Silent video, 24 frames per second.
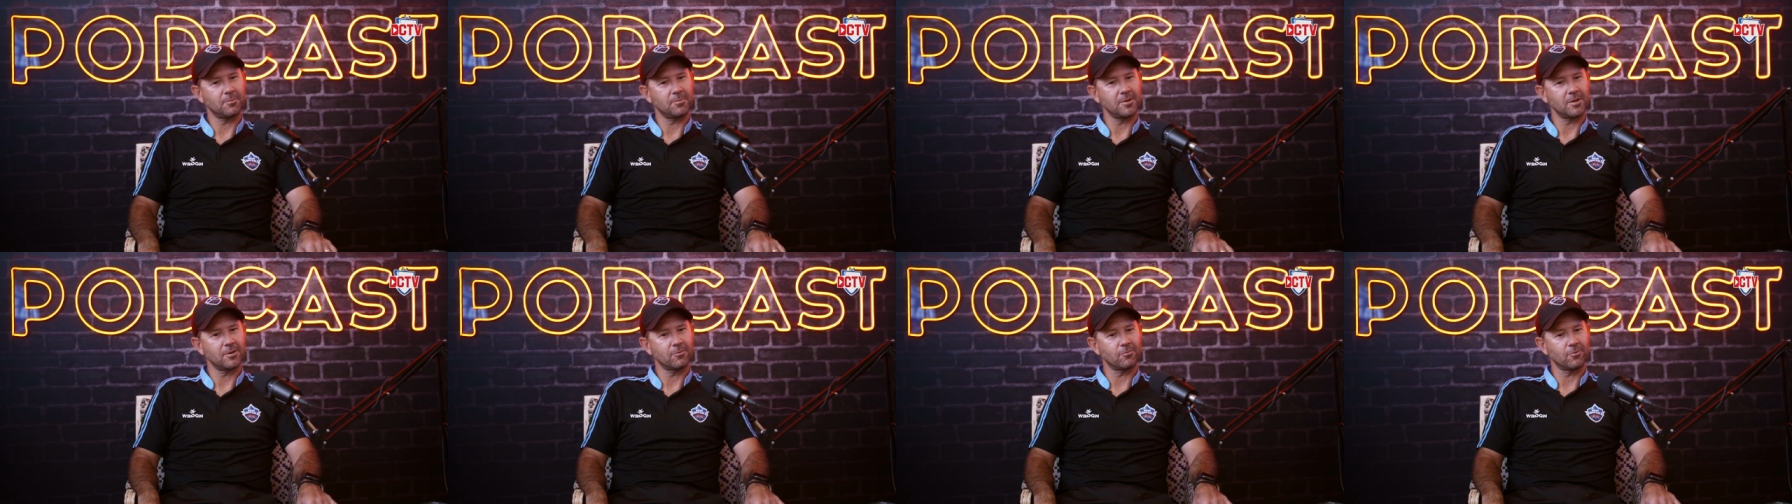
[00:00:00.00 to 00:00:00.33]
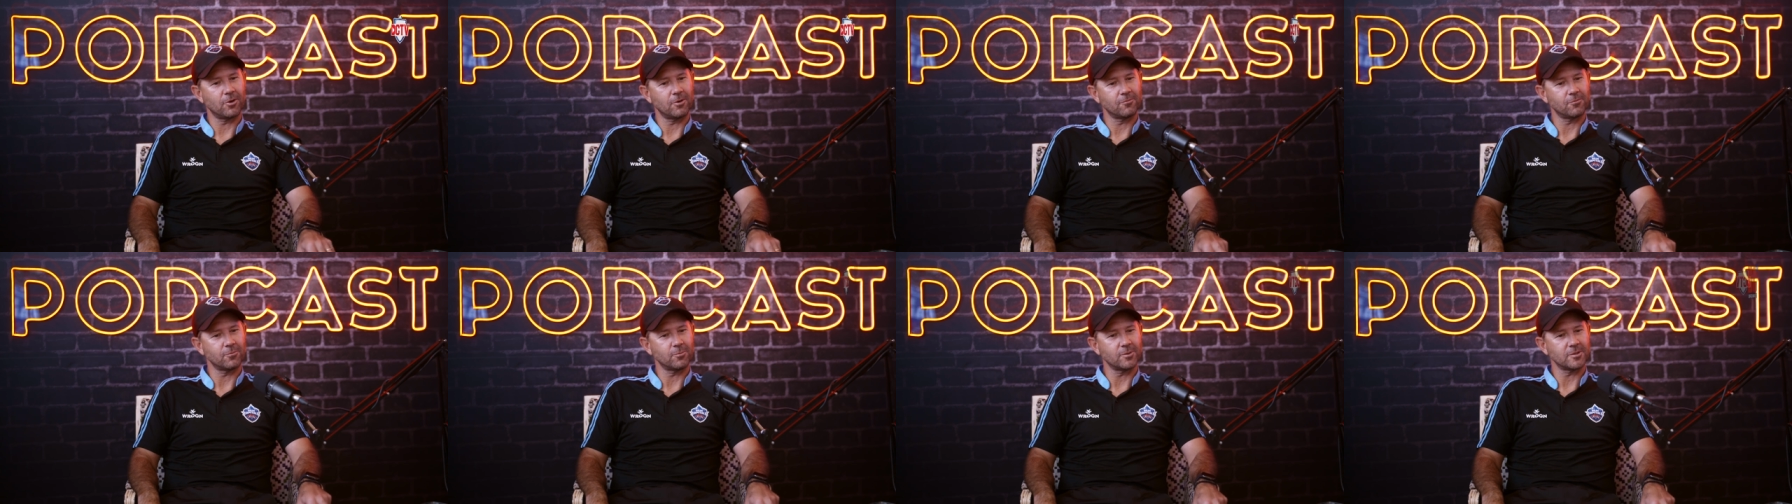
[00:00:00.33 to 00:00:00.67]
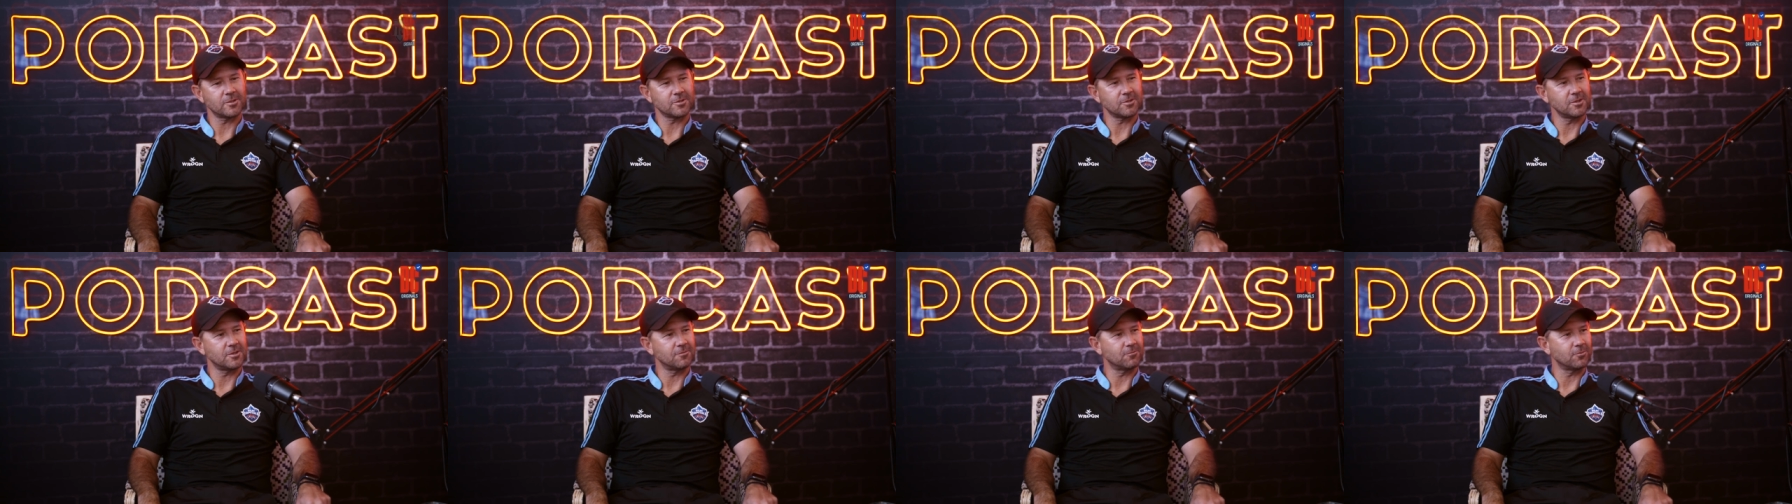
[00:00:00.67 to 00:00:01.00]
a bigger rival
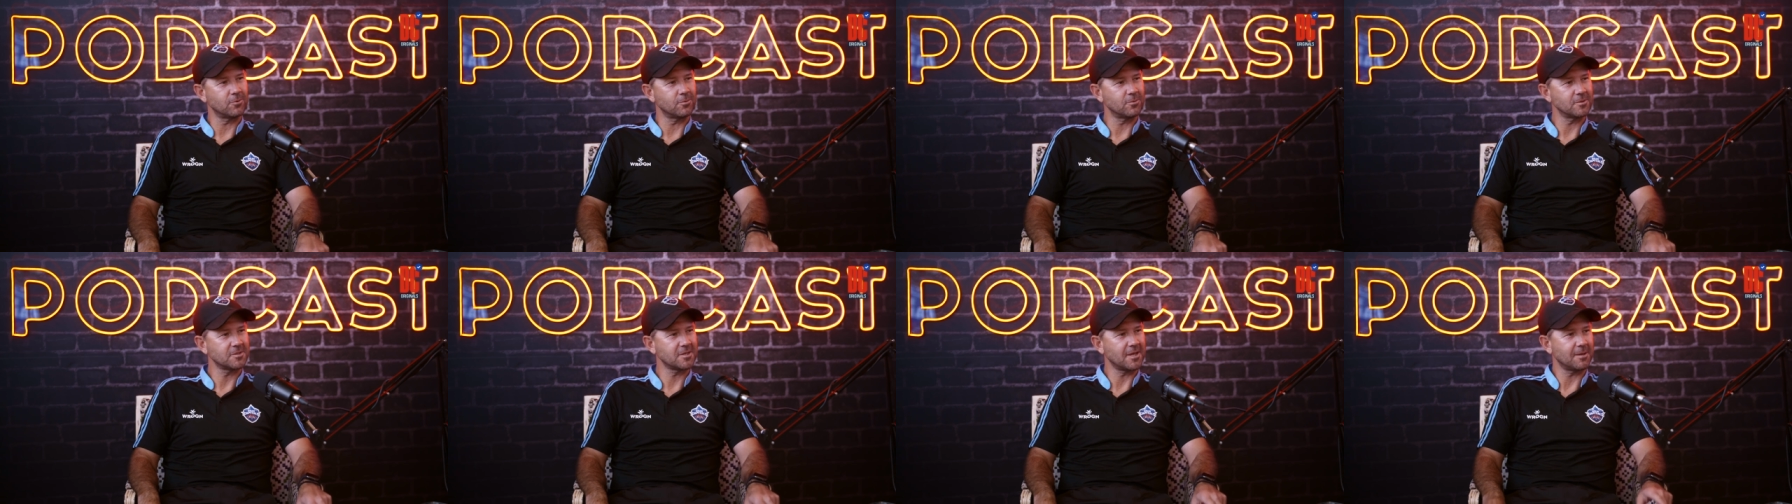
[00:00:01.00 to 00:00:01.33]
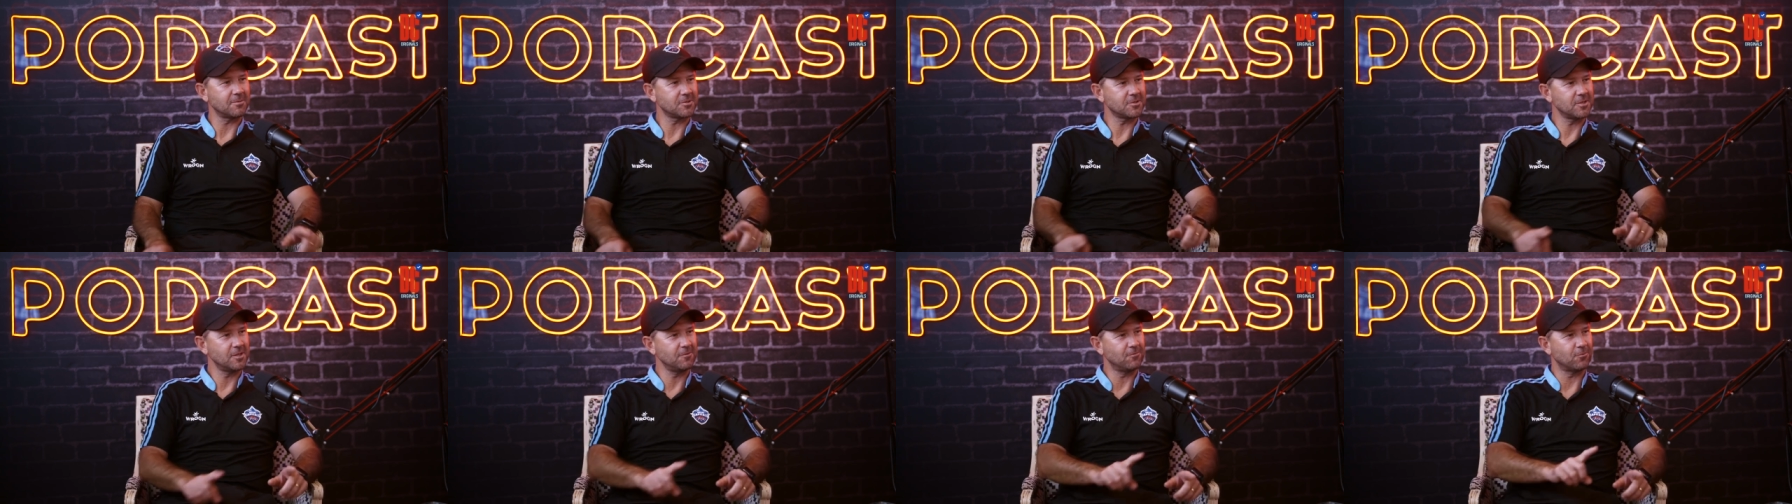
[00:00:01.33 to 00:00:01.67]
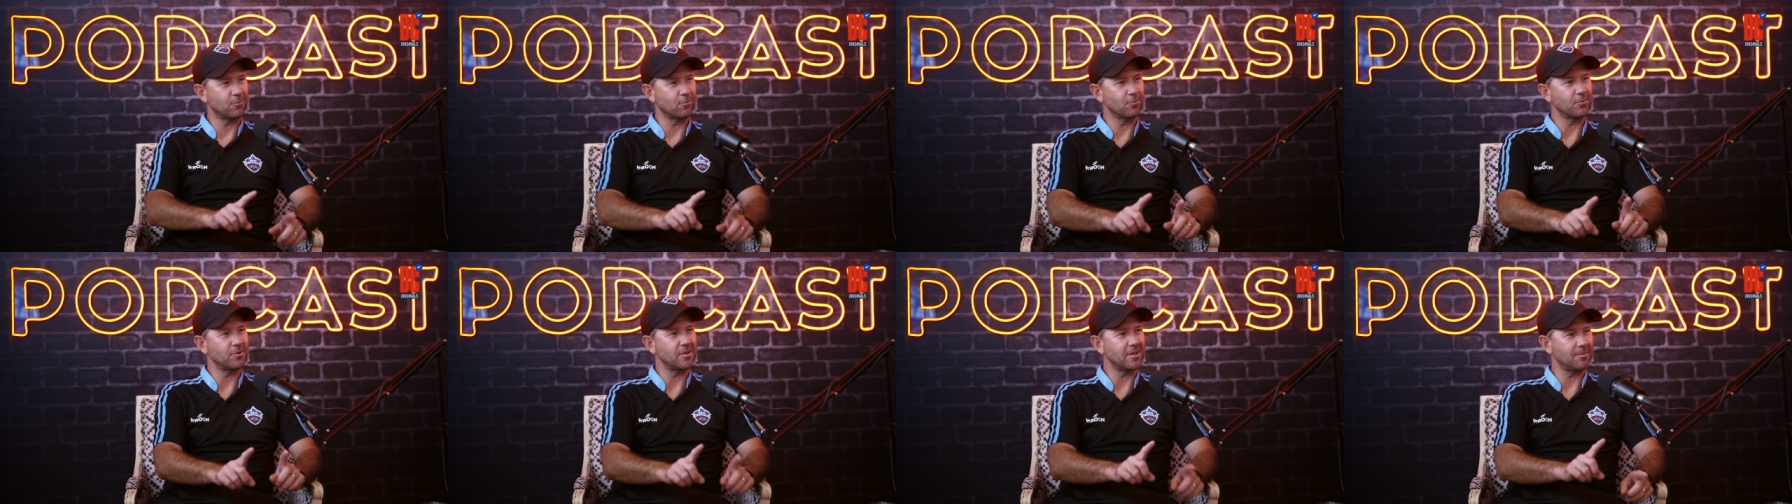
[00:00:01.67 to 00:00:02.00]
when Steve Waugh was captain. Steve
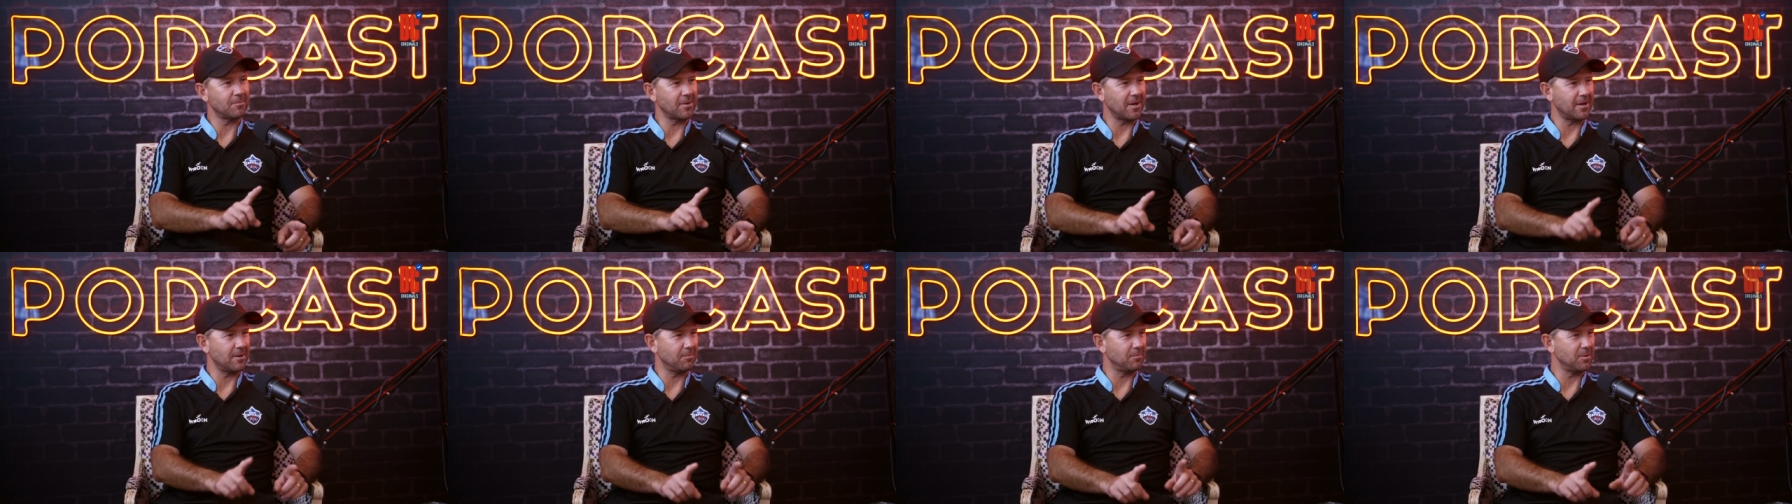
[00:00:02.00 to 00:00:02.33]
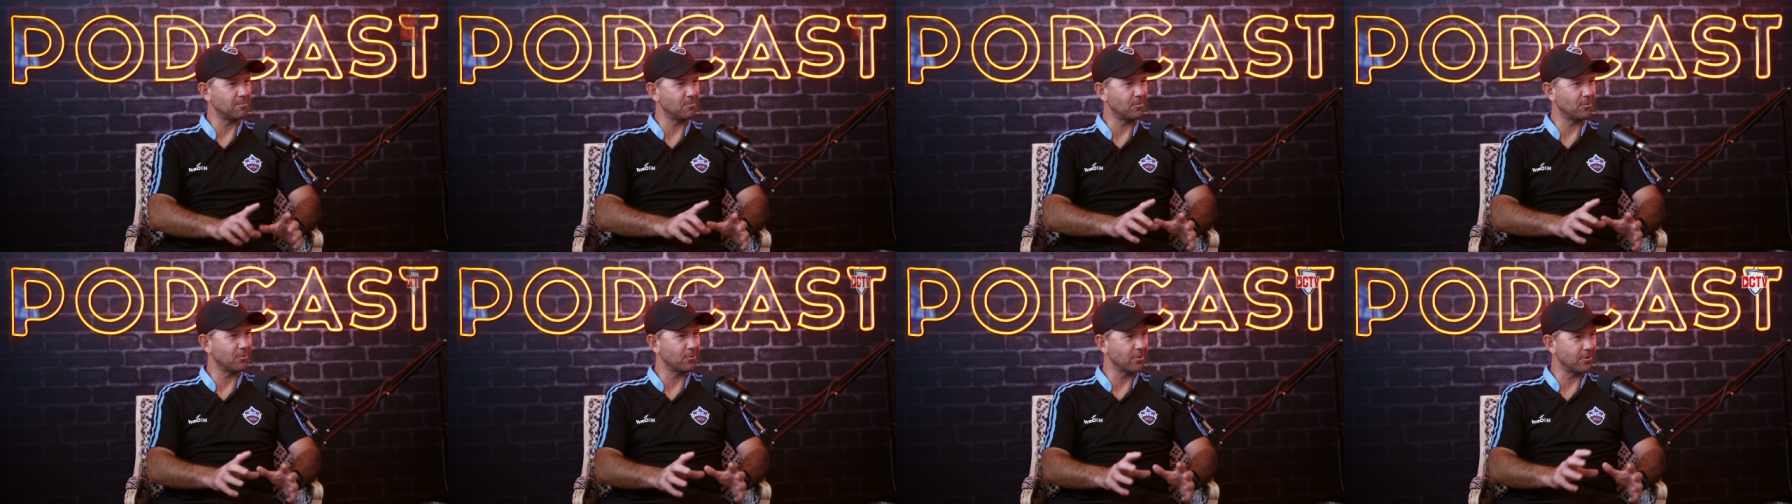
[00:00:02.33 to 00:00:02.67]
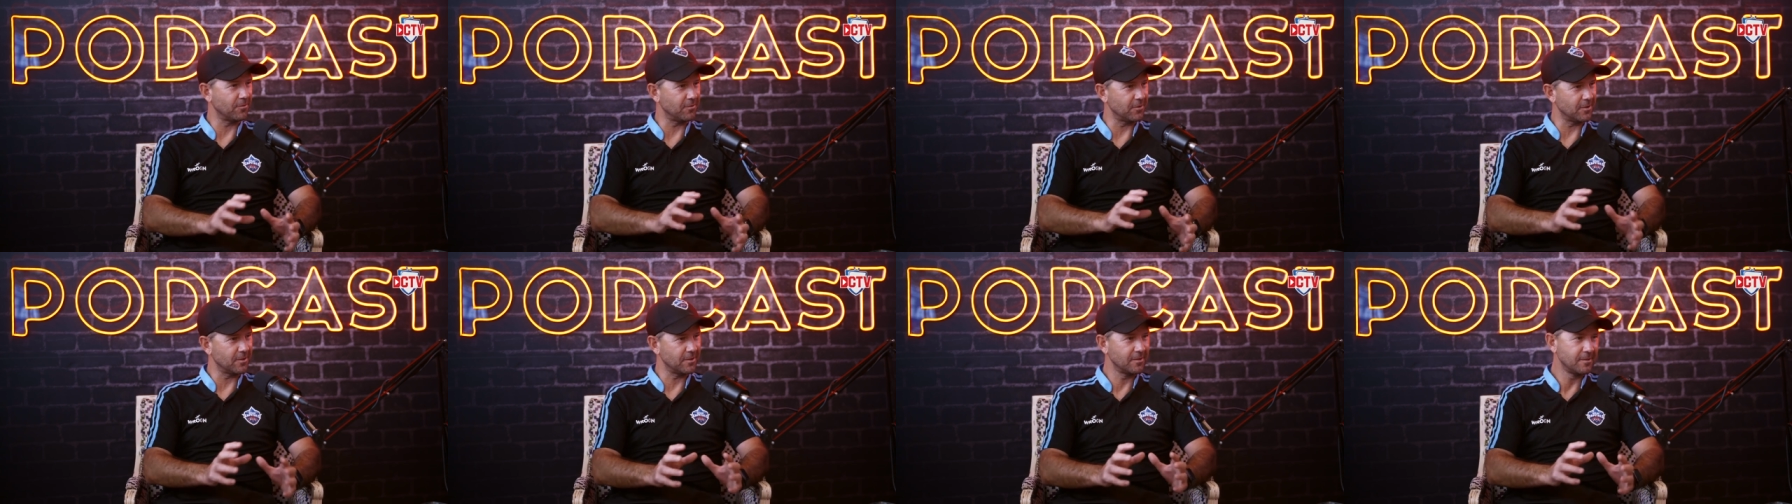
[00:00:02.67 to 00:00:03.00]
Waugh and him had a Correct. bit more of a